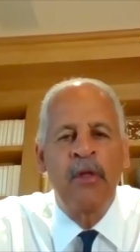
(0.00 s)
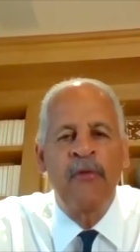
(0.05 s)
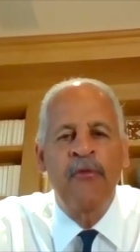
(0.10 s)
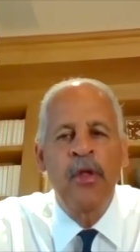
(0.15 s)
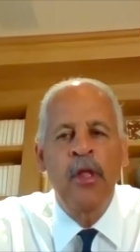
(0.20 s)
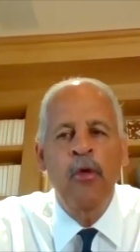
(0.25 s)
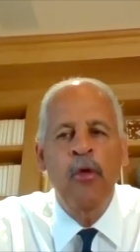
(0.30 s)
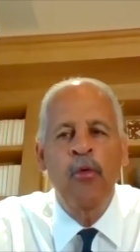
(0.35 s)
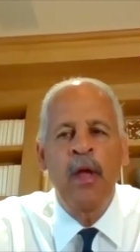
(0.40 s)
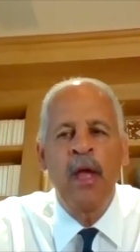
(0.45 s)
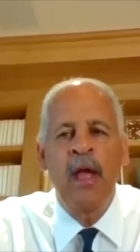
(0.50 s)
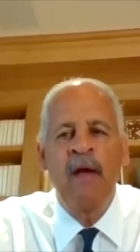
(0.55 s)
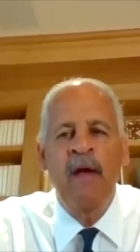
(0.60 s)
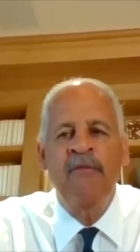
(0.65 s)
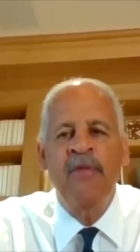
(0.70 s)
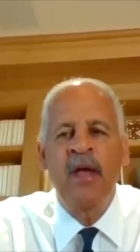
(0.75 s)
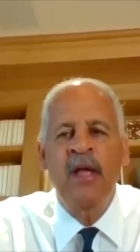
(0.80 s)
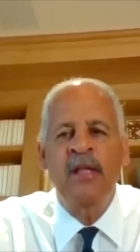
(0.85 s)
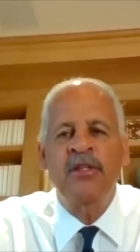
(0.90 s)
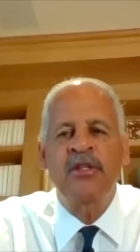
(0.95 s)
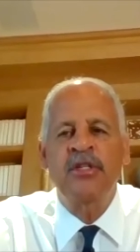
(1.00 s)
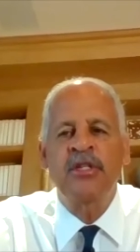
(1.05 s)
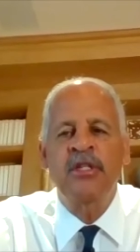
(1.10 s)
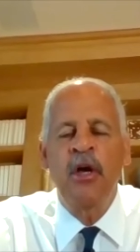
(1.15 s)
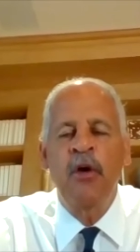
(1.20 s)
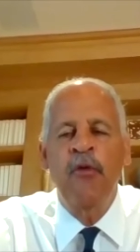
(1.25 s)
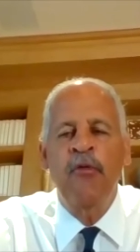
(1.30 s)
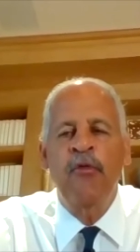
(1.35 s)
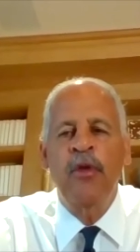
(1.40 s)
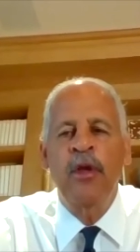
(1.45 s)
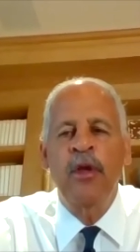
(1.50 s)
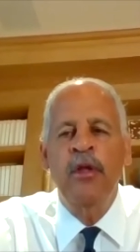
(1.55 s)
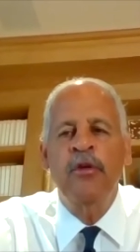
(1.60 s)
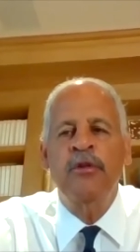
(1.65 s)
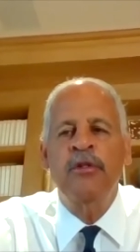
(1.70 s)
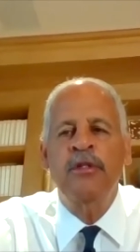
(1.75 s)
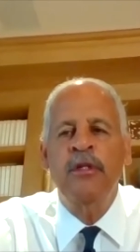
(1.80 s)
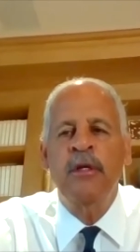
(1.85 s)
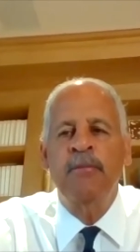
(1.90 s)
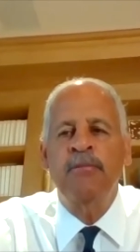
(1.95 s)
But if you don't have that
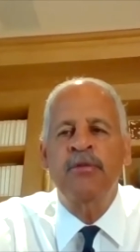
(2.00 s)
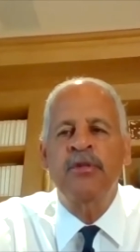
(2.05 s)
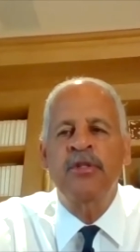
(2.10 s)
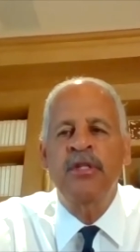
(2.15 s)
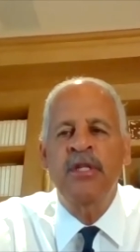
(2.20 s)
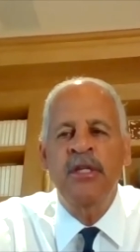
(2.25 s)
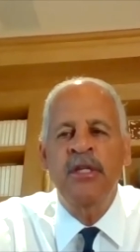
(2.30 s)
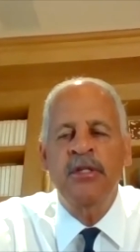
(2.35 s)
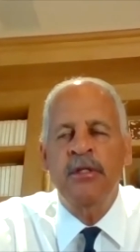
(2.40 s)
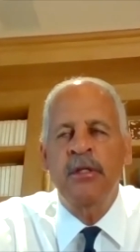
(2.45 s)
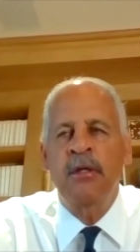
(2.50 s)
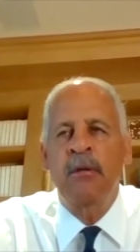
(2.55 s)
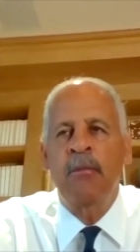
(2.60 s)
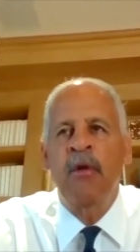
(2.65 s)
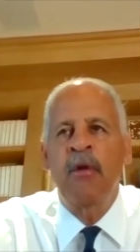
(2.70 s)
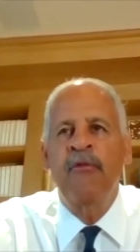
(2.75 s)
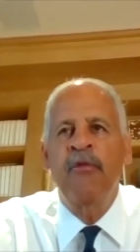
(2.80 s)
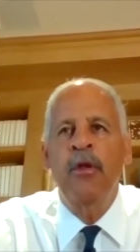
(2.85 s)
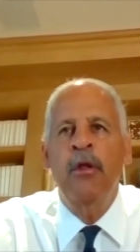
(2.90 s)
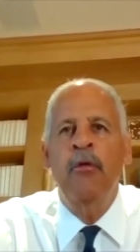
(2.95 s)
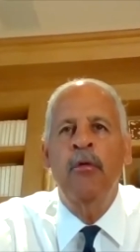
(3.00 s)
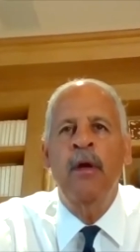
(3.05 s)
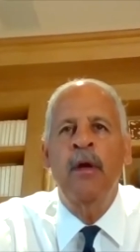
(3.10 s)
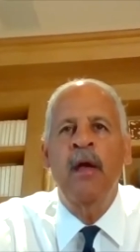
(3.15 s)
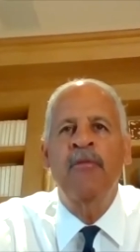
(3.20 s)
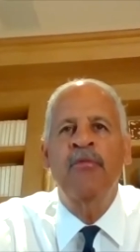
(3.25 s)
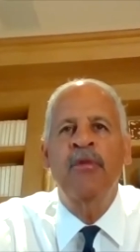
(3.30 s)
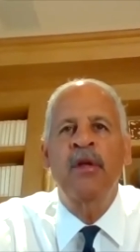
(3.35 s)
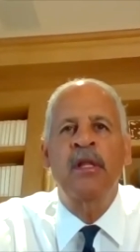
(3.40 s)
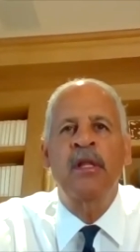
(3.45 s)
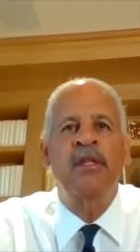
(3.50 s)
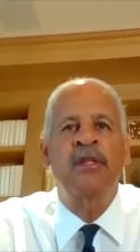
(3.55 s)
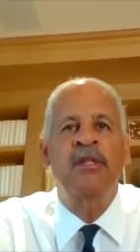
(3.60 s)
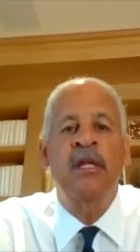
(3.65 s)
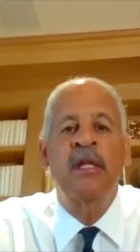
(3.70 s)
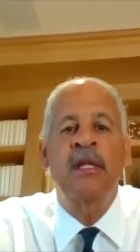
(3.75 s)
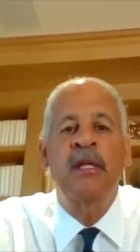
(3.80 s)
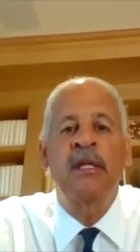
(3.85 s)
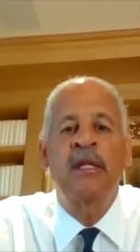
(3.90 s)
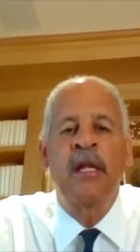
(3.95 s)
self-leadership system, if you don't have that
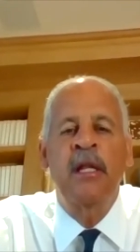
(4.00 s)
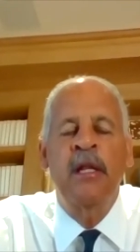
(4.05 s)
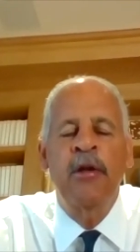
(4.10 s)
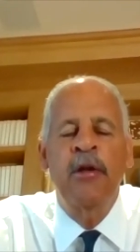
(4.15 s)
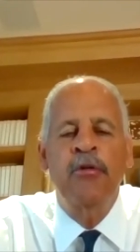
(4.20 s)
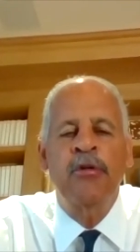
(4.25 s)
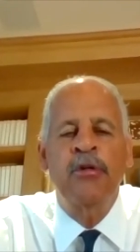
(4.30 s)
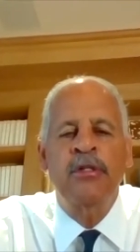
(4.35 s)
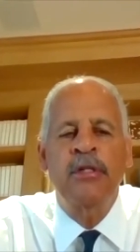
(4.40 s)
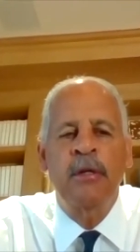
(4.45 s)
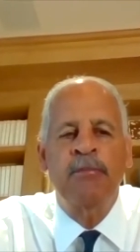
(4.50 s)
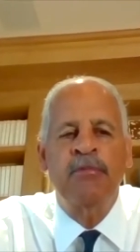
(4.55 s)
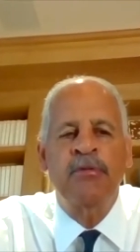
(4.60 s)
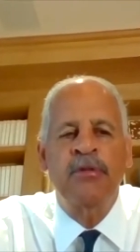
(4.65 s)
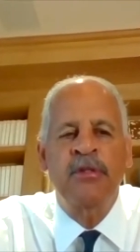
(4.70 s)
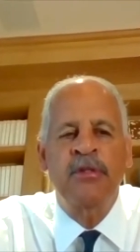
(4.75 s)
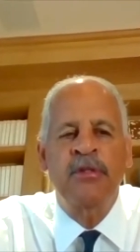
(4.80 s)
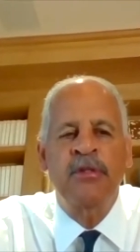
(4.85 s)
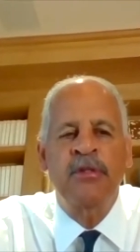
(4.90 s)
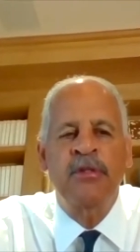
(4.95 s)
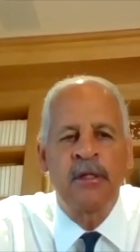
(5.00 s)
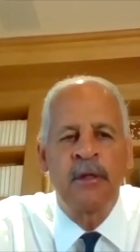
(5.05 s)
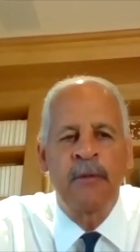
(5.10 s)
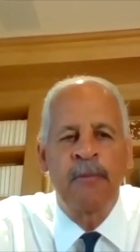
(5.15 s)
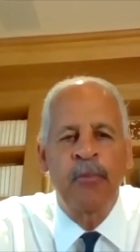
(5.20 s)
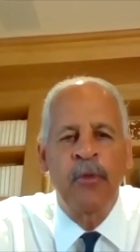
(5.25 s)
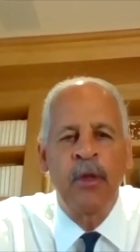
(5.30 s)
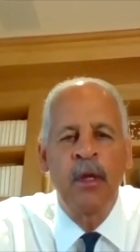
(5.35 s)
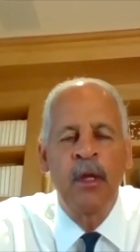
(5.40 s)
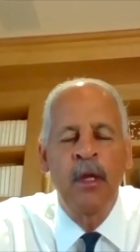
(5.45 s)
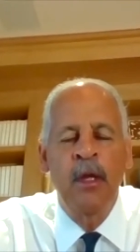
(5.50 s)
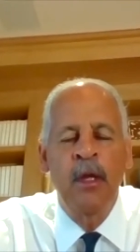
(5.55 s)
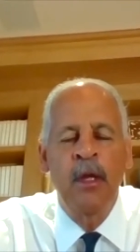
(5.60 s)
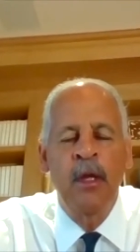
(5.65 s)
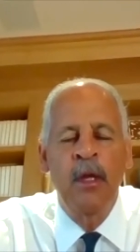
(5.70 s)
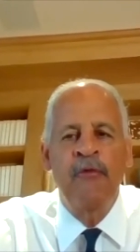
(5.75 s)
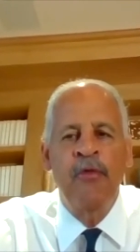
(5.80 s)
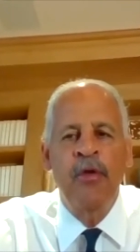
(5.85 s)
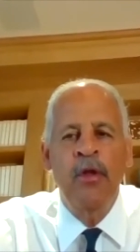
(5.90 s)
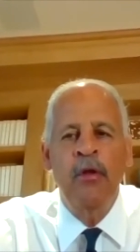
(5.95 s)
identity leadership system,
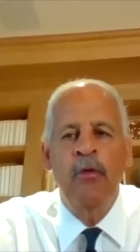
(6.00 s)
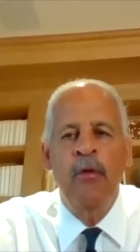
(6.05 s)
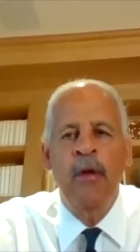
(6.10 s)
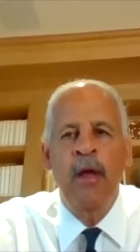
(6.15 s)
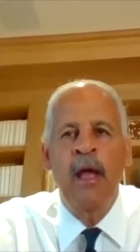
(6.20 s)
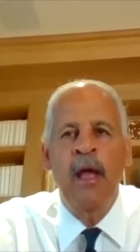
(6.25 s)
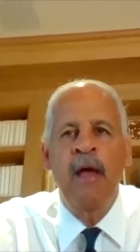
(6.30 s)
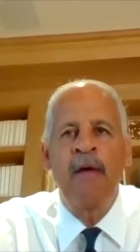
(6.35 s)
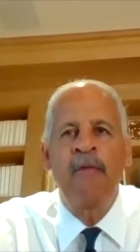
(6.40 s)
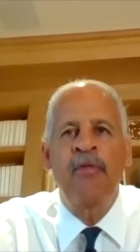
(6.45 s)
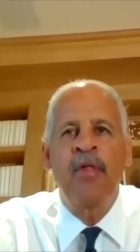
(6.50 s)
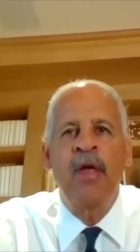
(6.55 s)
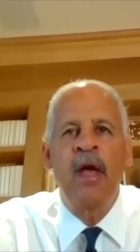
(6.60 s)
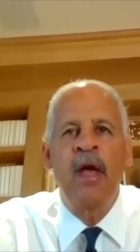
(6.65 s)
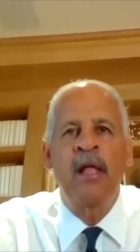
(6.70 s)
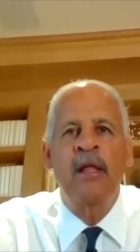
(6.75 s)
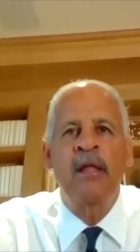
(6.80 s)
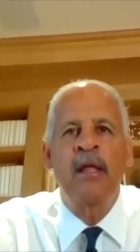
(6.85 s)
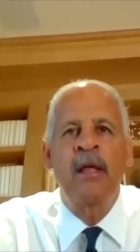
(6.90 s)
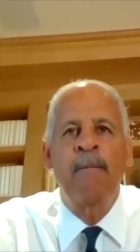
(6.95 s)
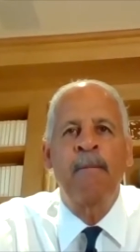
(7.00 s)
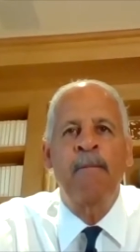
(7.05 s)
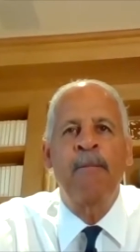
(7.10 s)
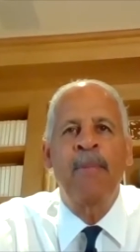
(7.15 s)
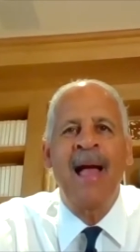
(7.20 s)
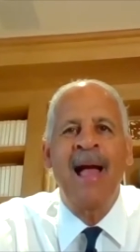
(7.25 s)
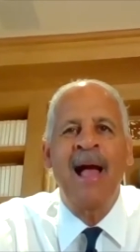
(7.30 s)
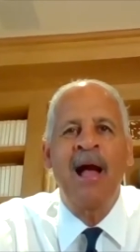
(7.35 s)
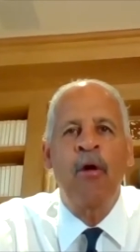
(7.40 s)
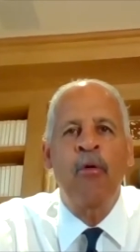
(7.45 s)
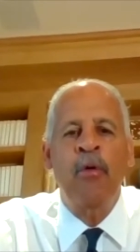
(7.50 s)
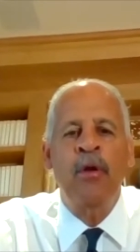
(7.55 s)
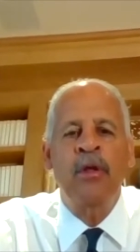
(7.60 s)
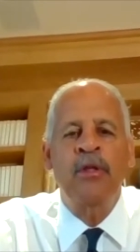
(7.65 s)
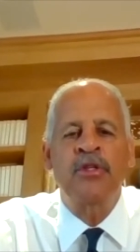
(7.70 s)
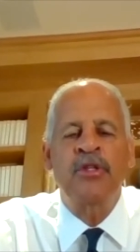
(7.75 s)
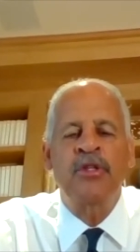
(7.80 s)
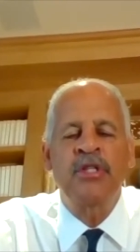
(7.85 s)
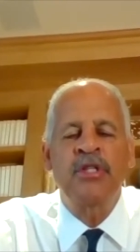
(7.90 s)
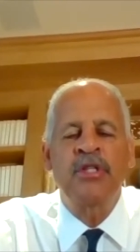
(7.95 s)
if you don't have that
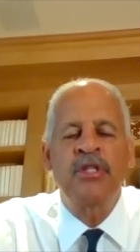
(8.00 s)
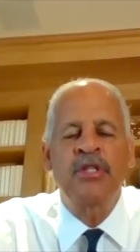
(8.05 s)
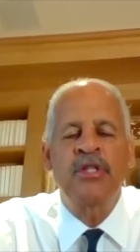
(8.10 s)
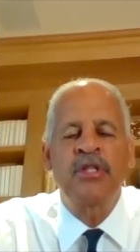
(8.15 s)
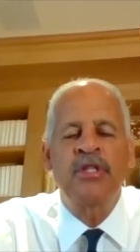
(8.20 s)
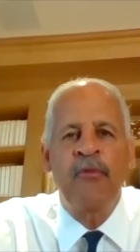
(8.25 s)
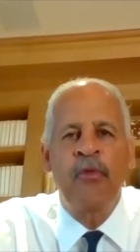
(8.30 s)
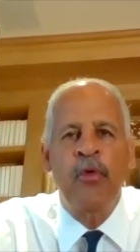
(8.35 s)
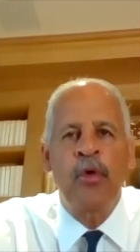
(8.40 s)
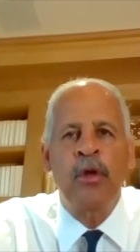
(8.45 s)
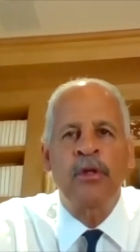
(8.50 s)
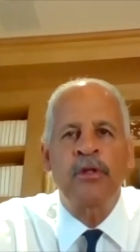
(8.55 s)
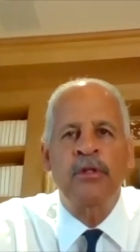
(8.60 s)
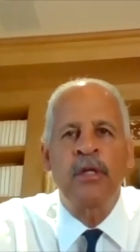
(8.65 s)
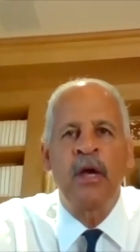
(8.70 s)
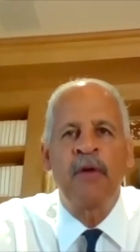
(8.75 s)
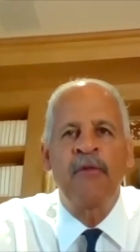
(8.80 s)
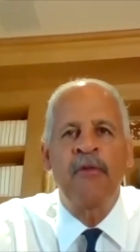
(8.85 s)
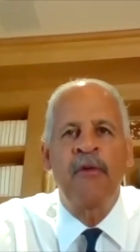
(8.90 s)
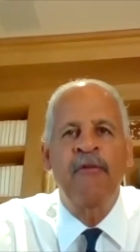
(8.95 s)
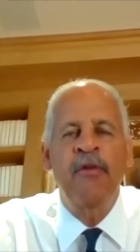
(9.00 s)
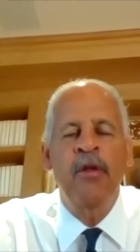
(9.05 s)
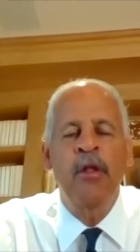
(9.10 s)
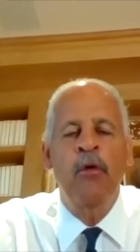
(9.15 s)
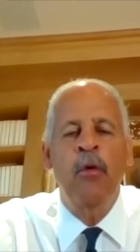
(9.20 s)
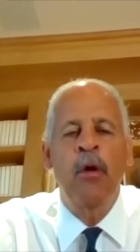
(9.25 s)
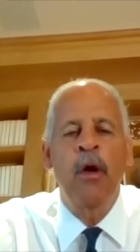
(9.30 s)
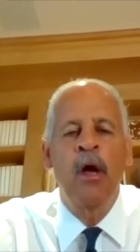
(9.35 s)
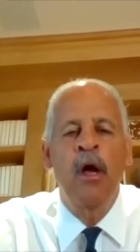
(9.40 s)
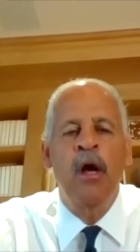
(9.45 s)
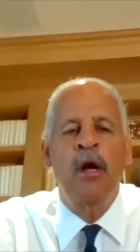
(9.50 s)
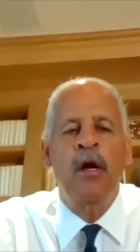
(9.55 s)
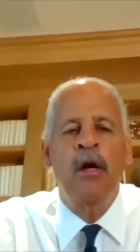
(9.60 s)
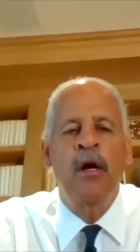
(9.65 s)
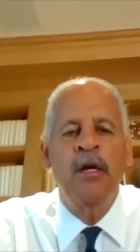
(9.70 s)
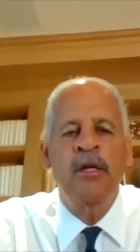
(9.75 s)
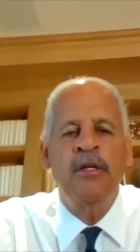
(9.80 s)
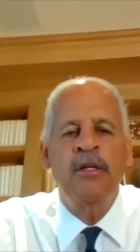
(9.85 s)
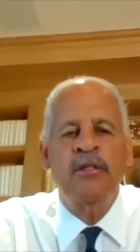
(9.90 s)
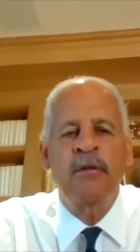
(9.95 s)
empowering system for yourself, if you don't
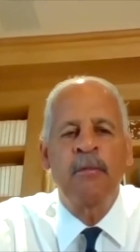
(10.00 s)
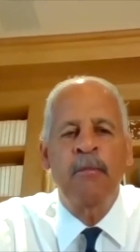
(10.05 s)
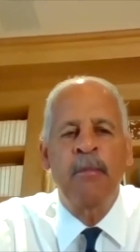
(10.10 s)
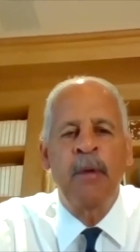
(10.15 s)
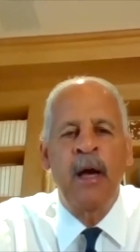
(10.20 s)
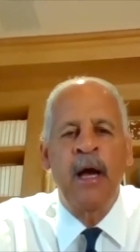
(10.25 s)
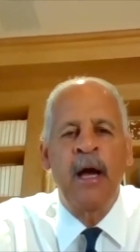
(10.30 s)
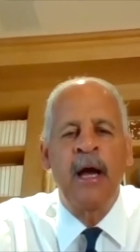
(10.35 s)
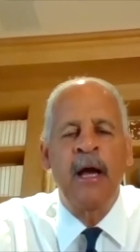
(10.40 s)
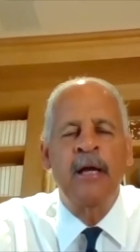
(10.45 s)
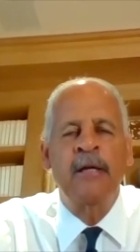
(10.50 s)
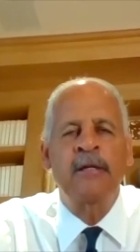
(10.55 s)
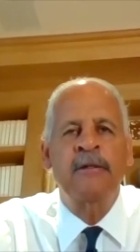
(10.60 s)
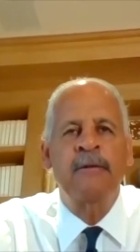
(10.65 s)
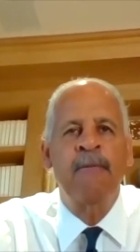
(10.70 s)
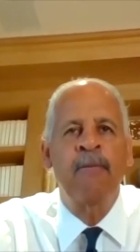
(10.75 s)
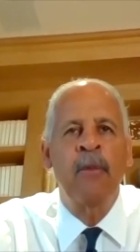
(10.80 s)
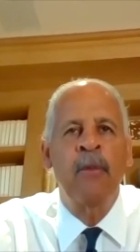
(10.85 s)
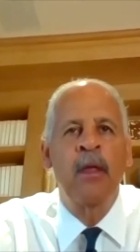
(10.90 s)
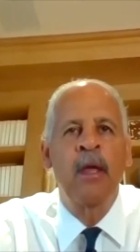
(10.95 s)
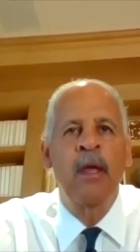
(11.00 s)
customize